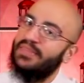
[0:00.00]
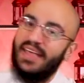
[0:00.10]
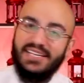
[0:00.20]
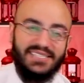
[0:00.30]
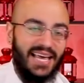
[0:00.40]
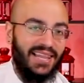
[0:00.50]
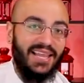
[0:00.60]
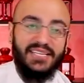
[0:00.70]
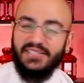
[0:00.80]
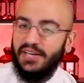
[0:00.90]
they say,
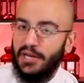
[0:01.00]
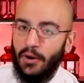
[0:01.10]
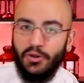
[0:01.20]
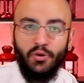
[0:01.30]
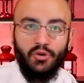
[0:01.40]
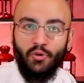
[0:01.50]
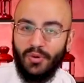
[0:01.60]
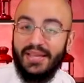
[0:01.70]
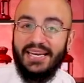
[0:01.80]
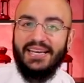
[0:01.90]
listen, you know, you, you
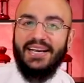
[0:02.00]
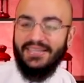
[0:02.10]
really need to